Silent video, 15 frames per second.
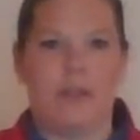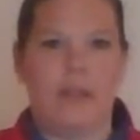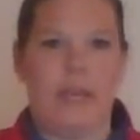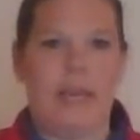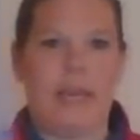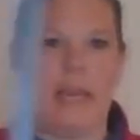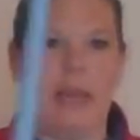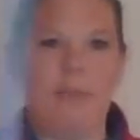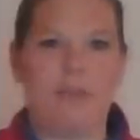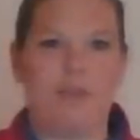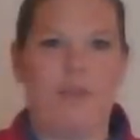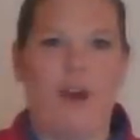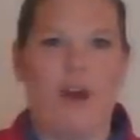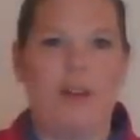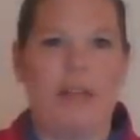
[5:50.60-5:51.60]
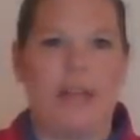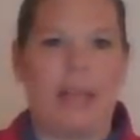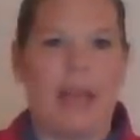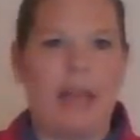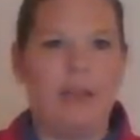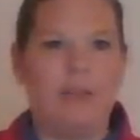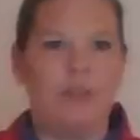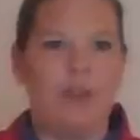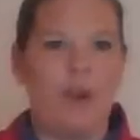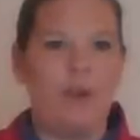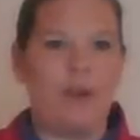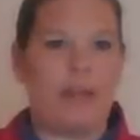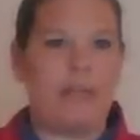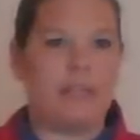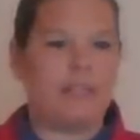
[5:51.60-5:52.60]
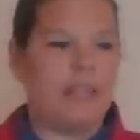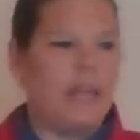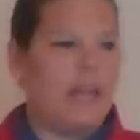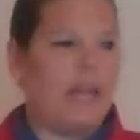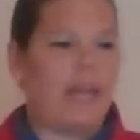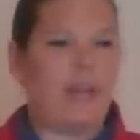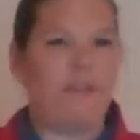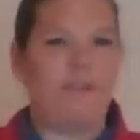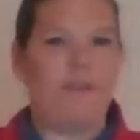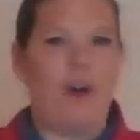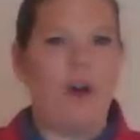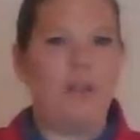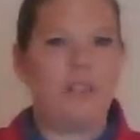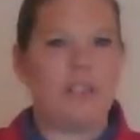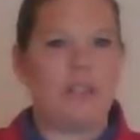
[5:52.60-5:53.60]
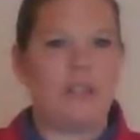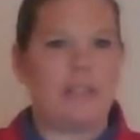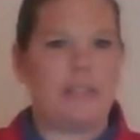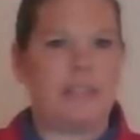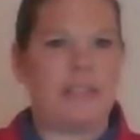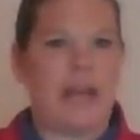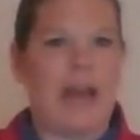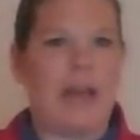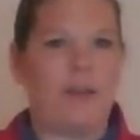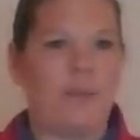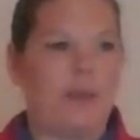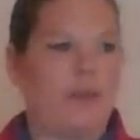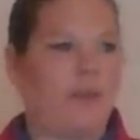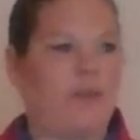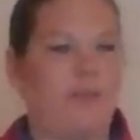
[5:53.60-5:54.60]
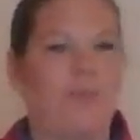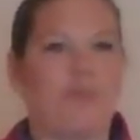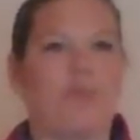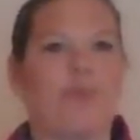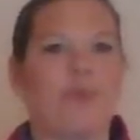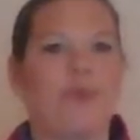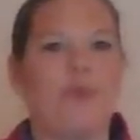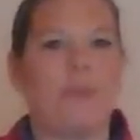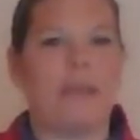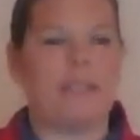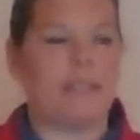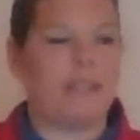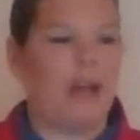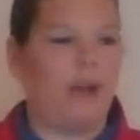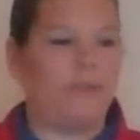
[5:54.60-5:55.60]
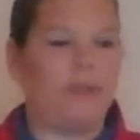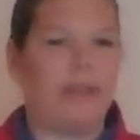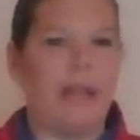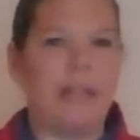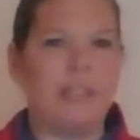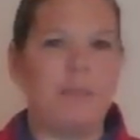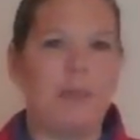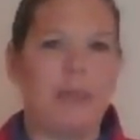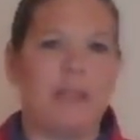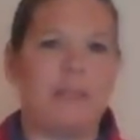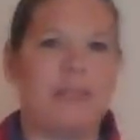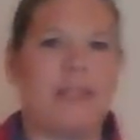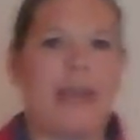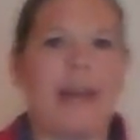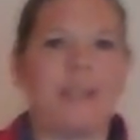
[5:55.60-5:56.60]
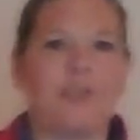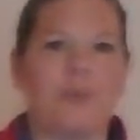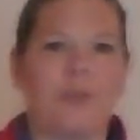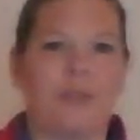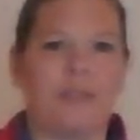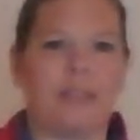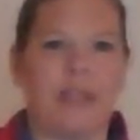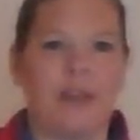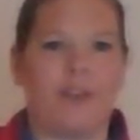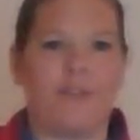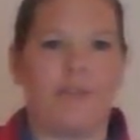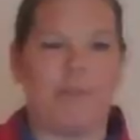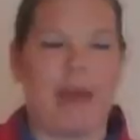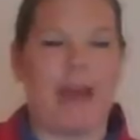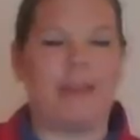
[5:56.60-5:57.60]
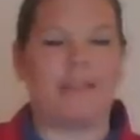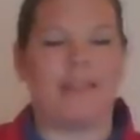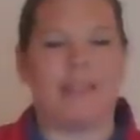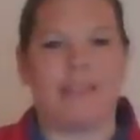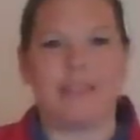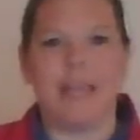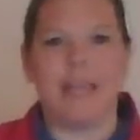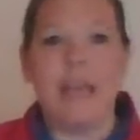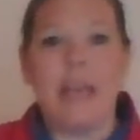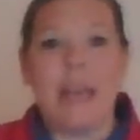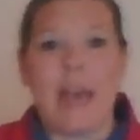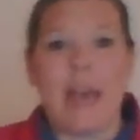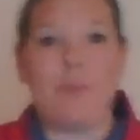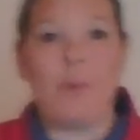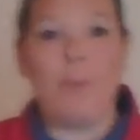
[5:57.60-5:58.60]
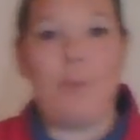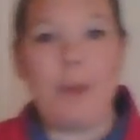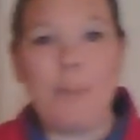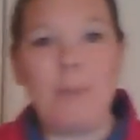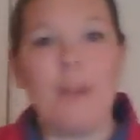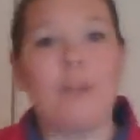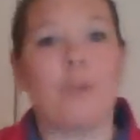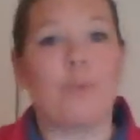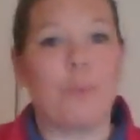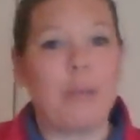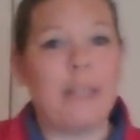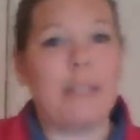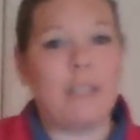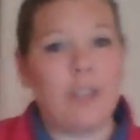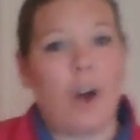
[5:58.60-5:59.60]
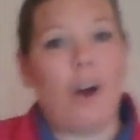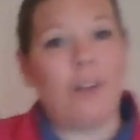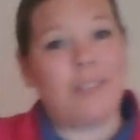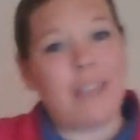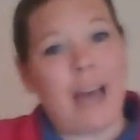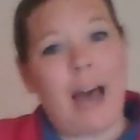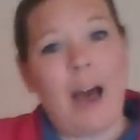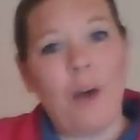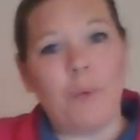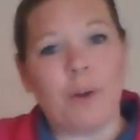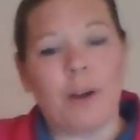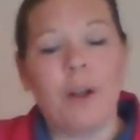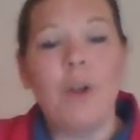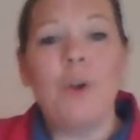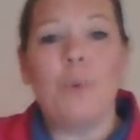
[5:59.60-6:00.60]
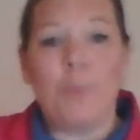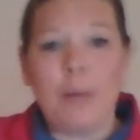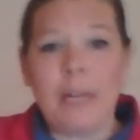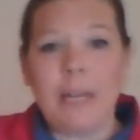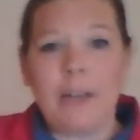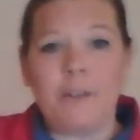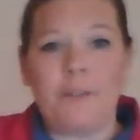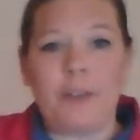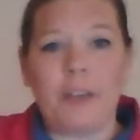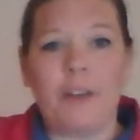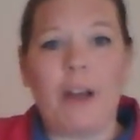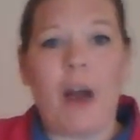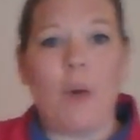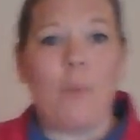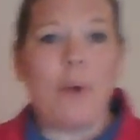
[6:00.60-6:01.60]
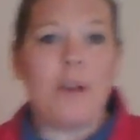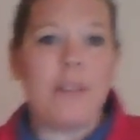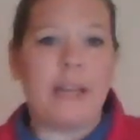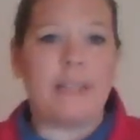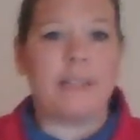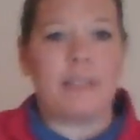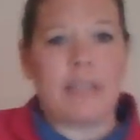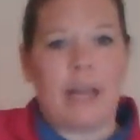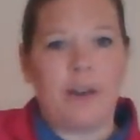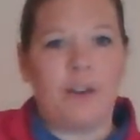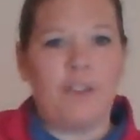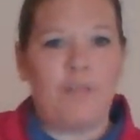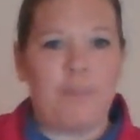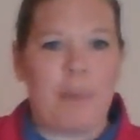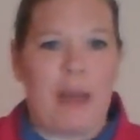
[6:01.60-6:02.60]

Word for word: it keeps falling. And you'll notice it falls to the side with the broom itself. And that's because that's where the center of mass is. And when we build a really tall tower, we need to figure out where that center of